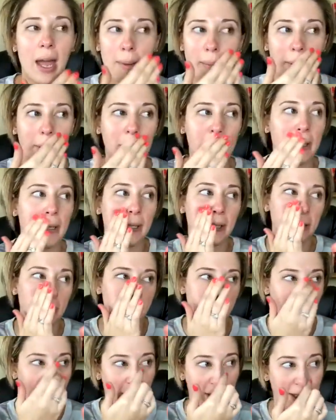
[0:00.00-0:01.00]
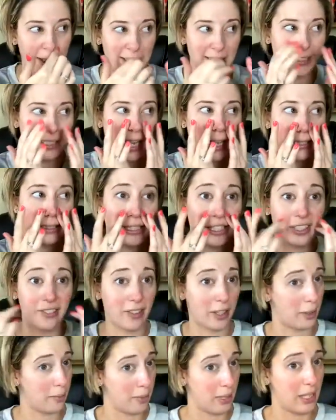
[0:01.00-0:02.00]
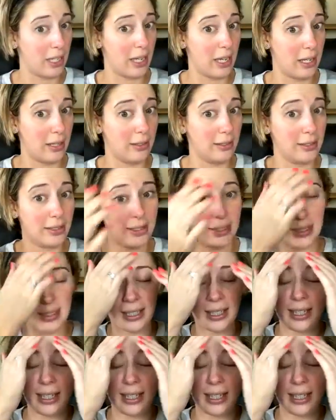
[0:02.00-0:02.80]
a girl who's very indecisive. Anybody else?